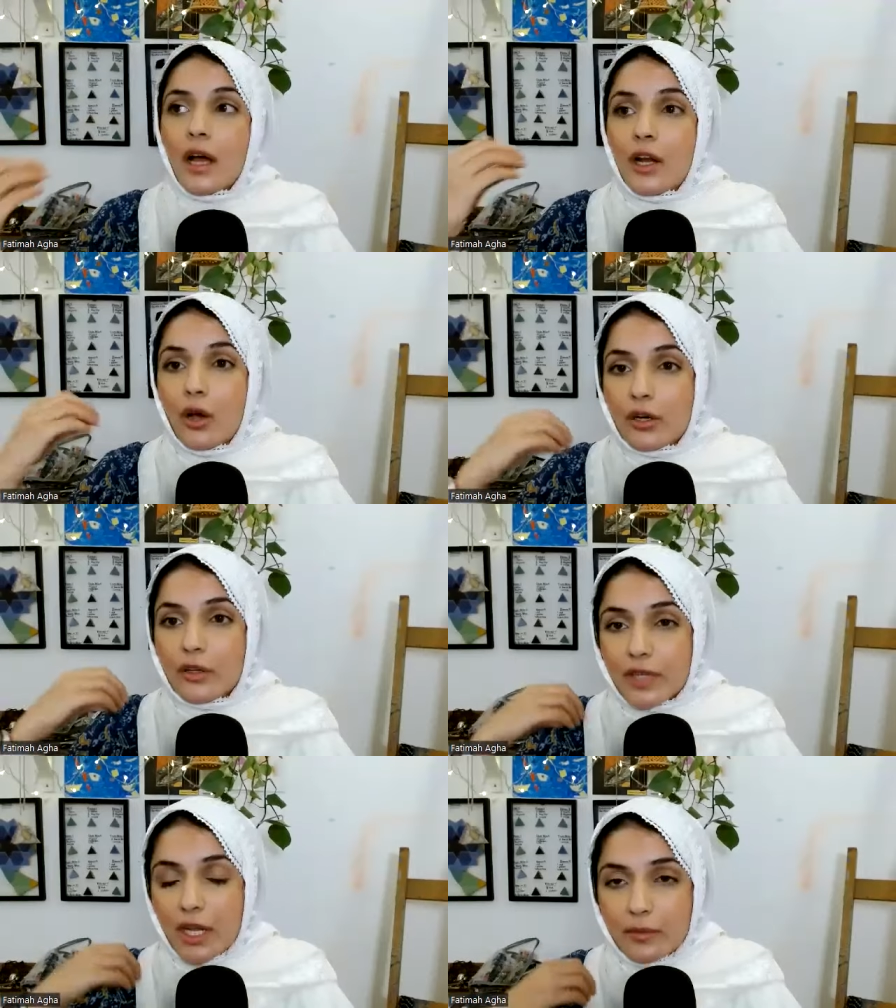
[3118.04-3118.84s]
a lot
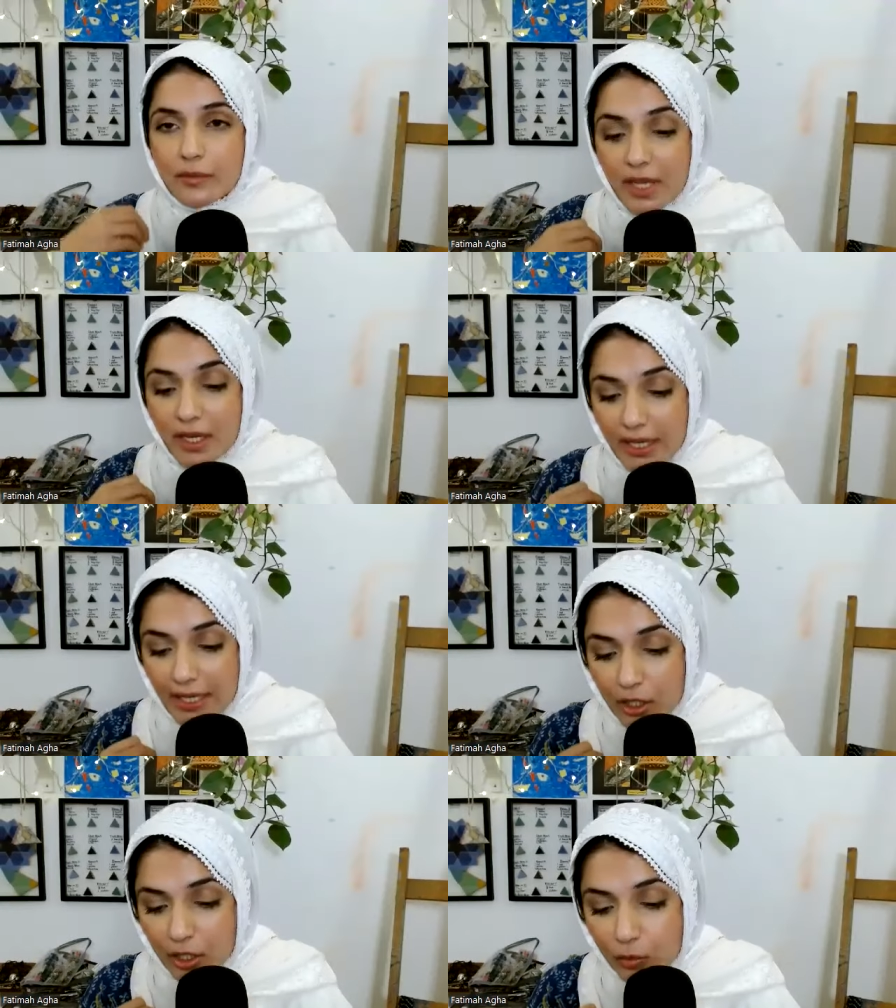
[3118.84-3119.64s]
of times that
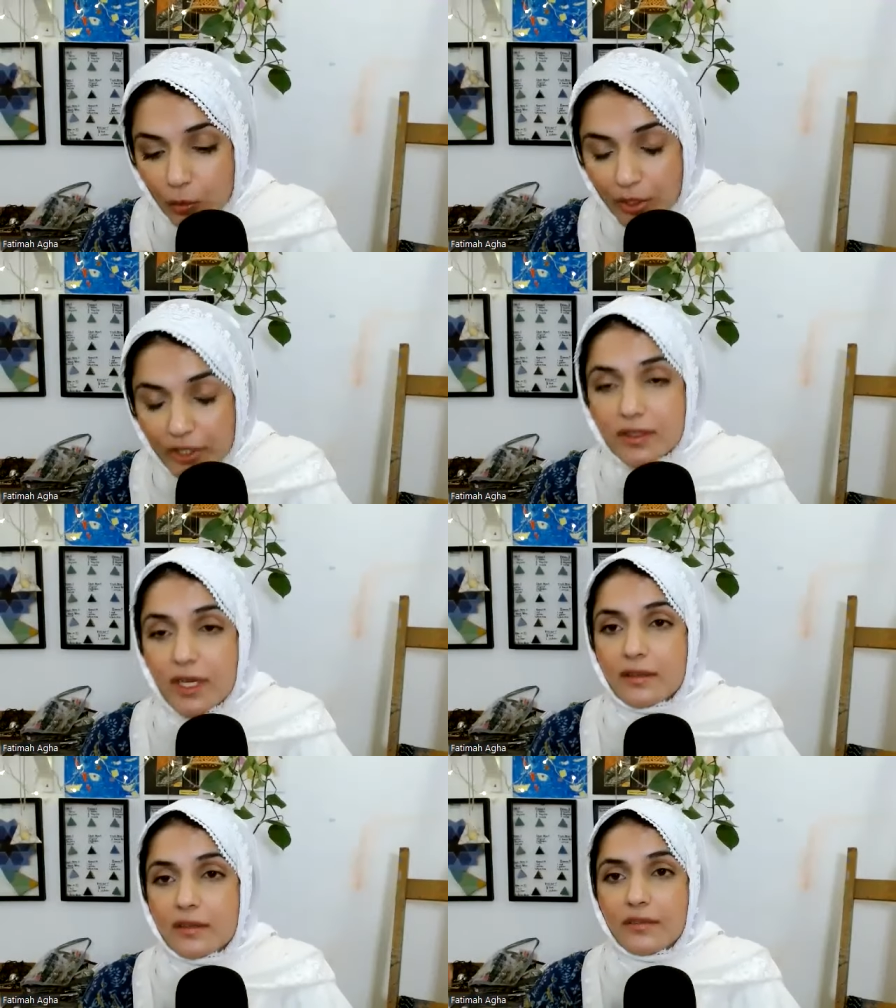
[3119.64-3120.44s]
inner voice
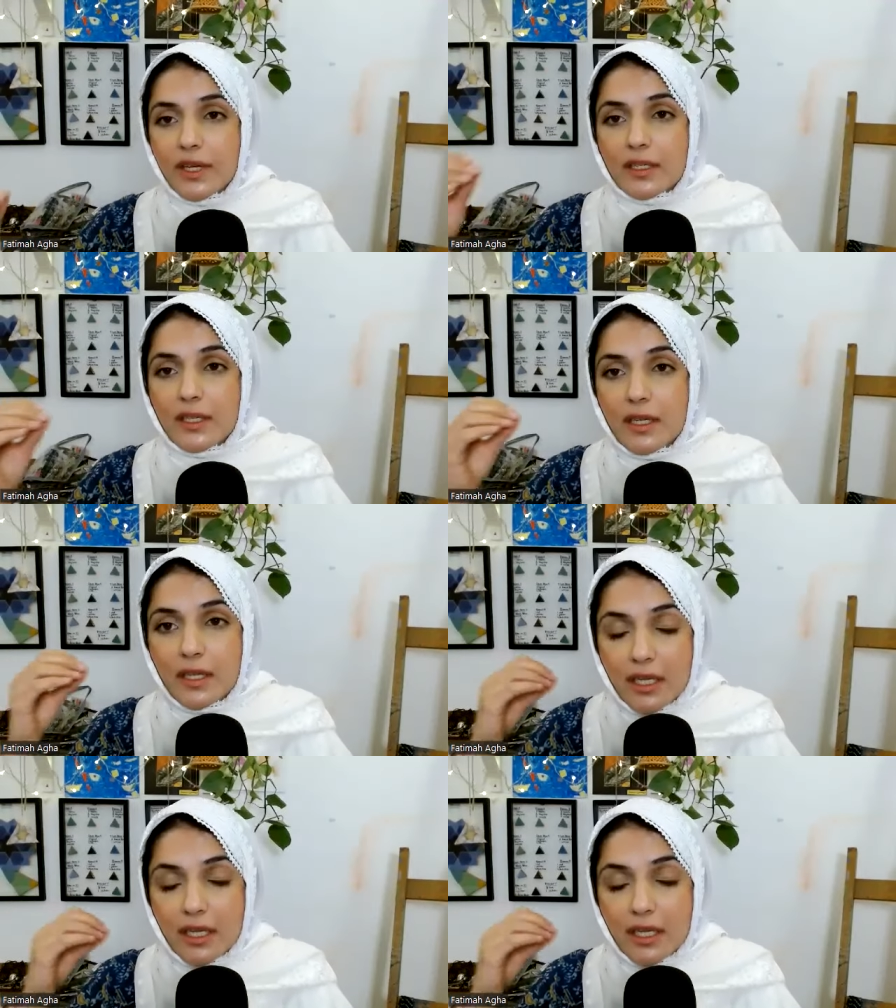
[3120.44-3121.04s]
gets affected,